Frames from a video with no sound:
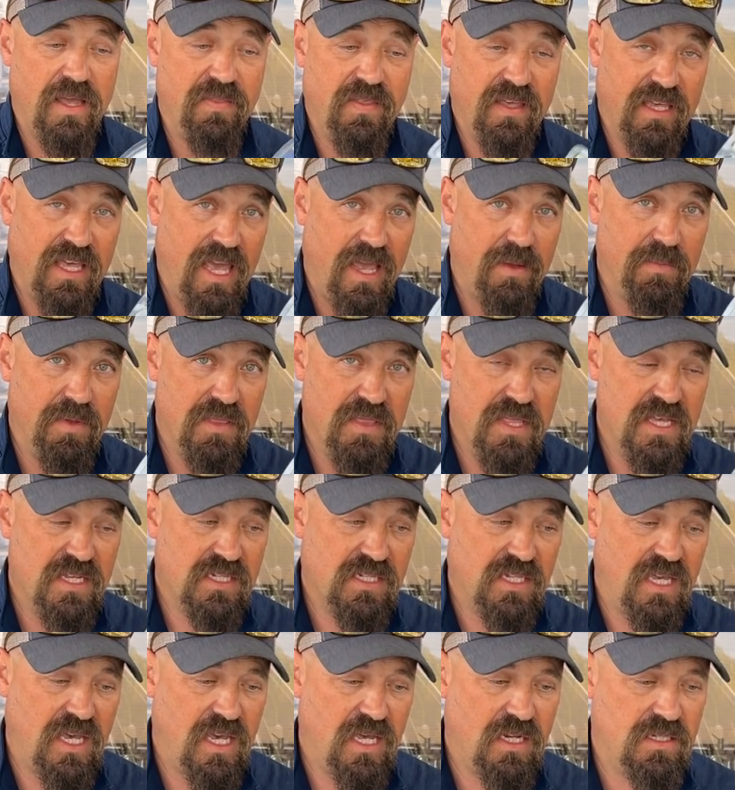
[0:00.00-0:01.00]
that came in this
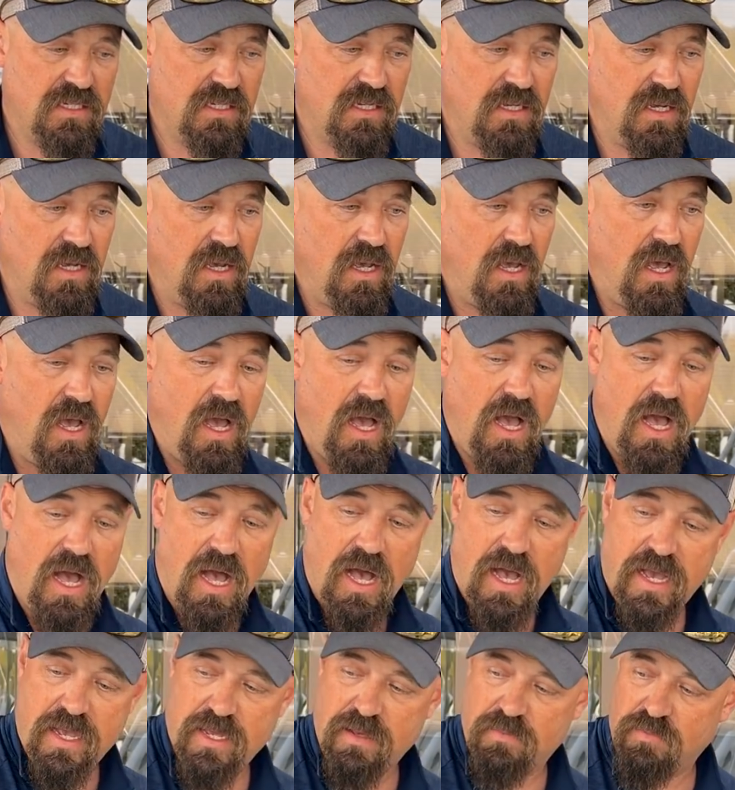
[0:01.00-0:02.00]
kit.
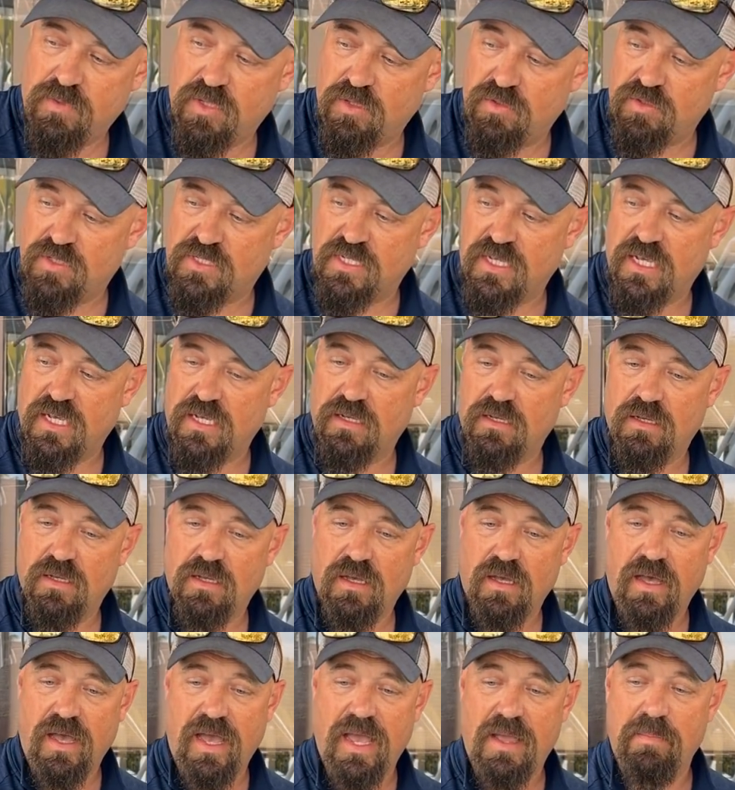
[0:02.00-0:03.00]
I am using
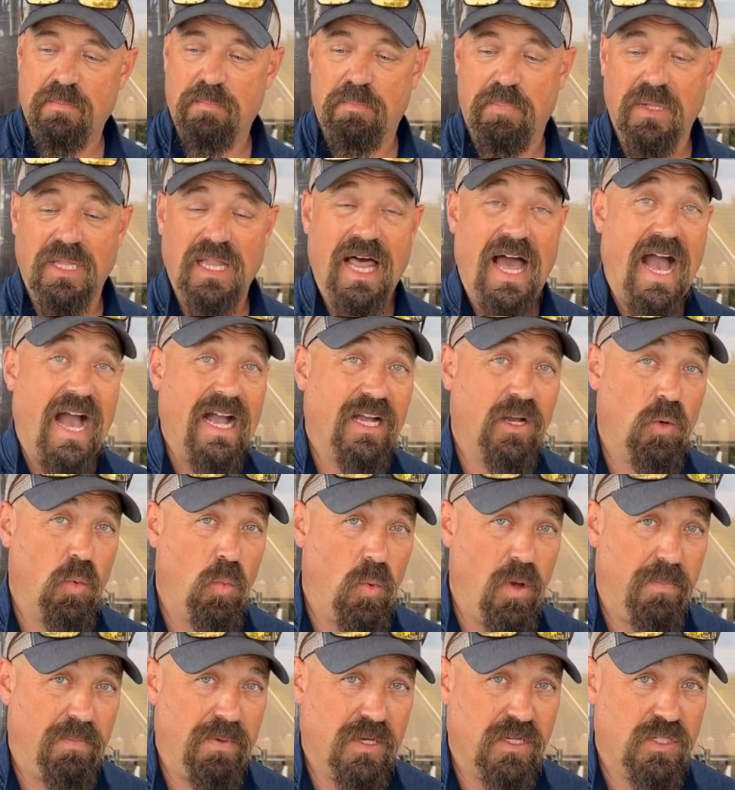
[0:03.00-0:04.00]
a black
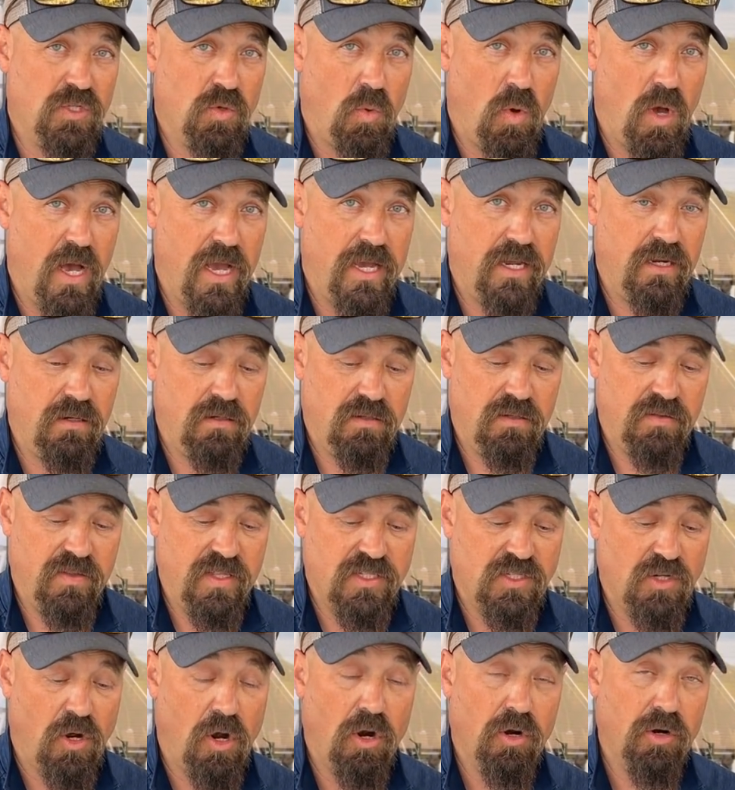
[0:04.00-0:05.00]
whipping twine
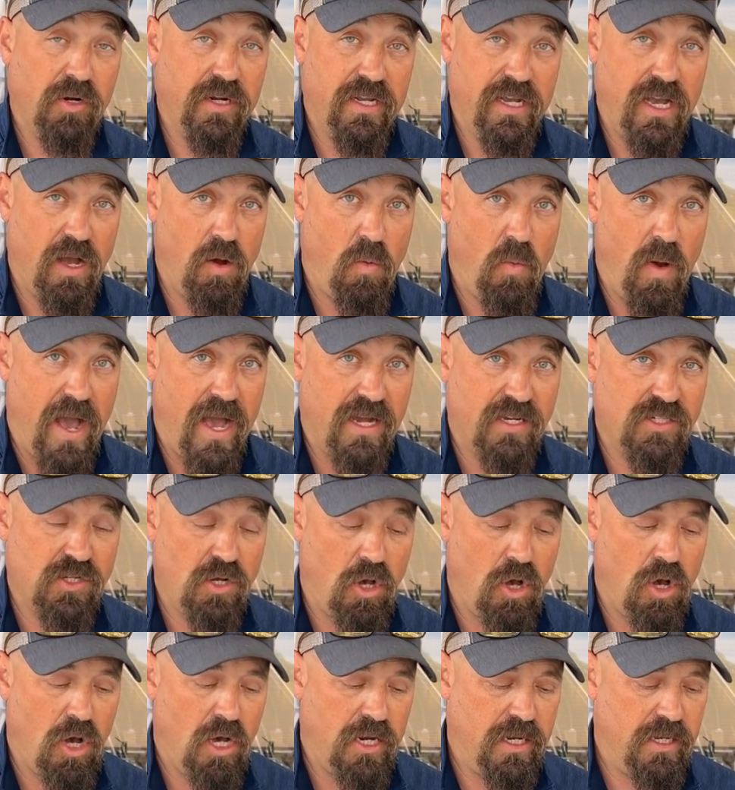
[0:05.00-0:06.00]
that's already got wax
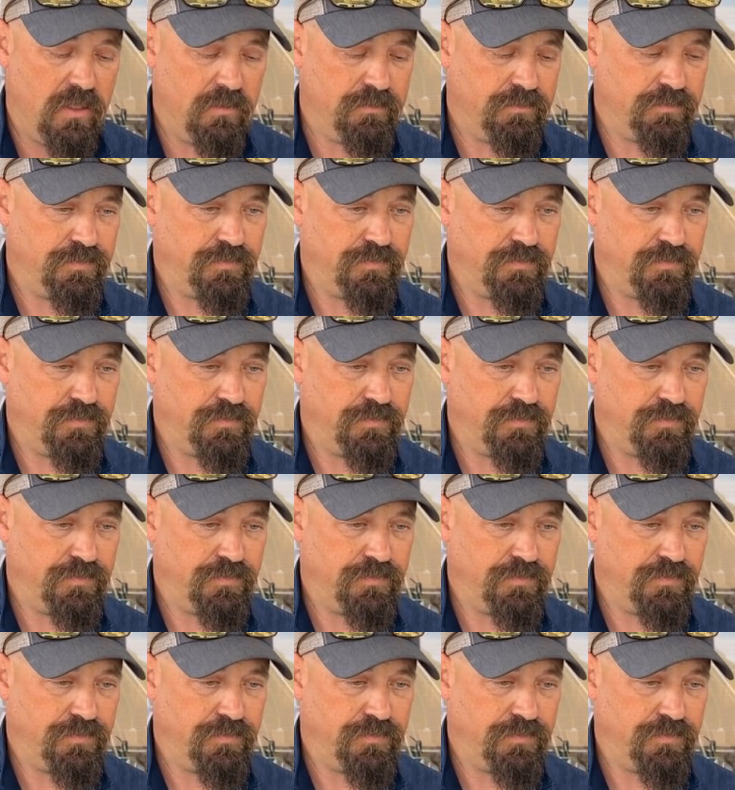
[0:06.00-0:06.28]
on it.